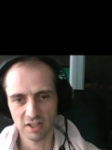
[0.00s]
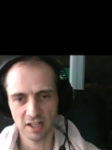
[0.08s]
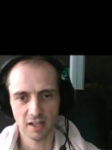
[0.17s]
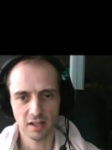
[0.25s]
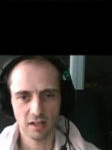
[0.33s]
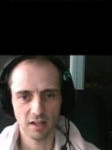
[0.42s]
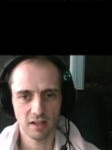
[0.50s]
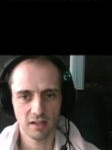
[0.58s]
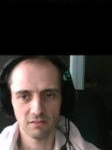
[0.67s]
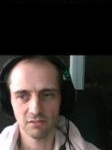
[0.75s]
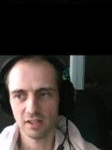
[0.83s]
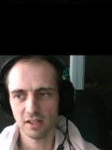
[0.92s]

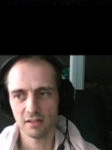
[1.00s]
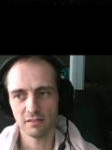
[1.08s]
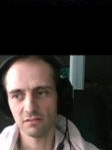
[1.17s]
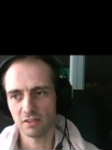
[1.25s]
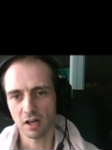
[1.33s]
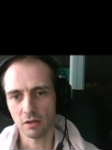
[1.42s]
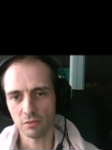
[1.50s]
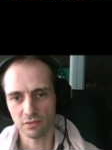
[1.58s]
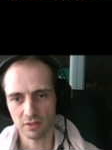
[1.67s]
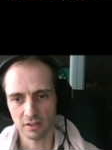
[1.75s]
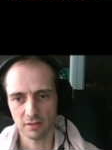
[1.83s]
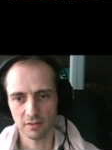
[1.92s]

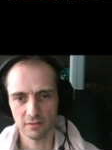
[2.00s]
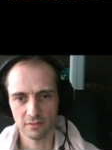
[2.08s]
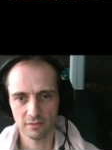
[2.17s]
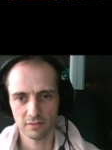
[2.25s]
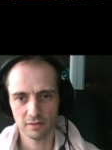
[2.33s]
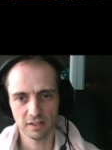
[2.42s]
10,000s,